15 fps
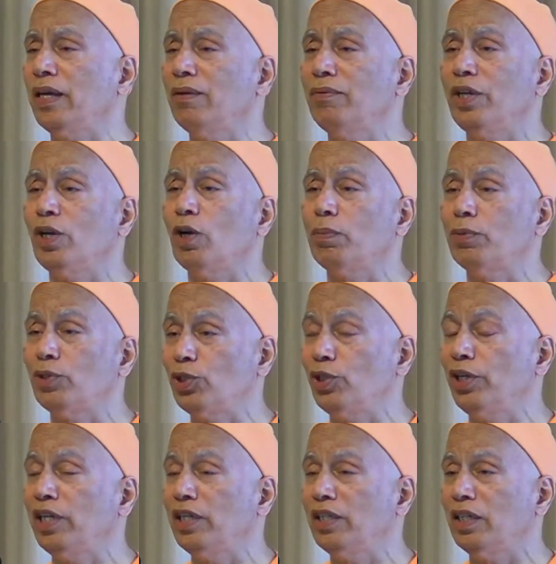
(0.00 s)
every
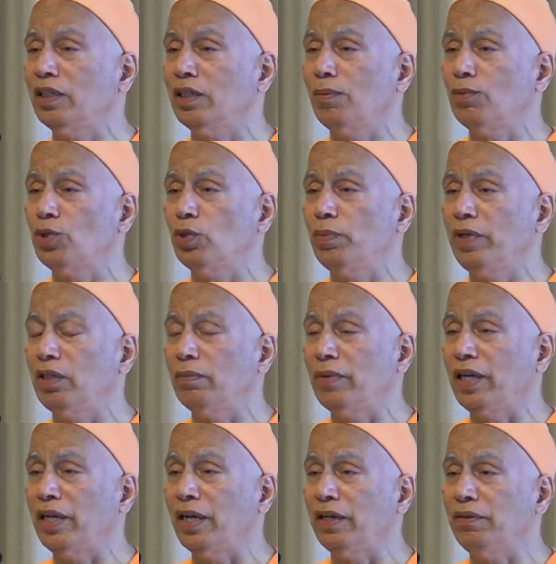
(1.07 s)
opportunity that comes to me in
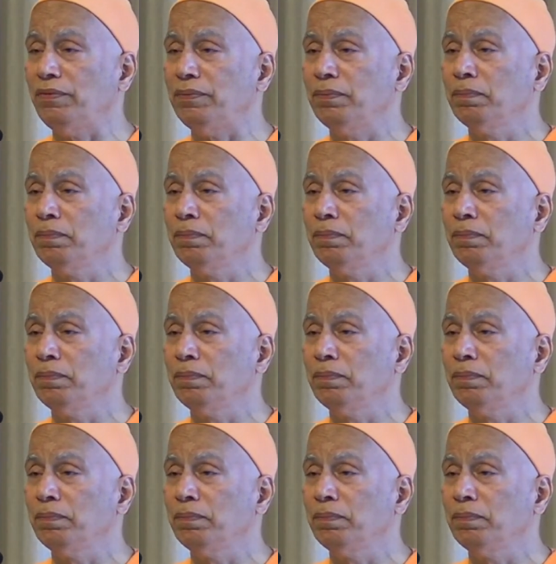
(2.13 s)
my life.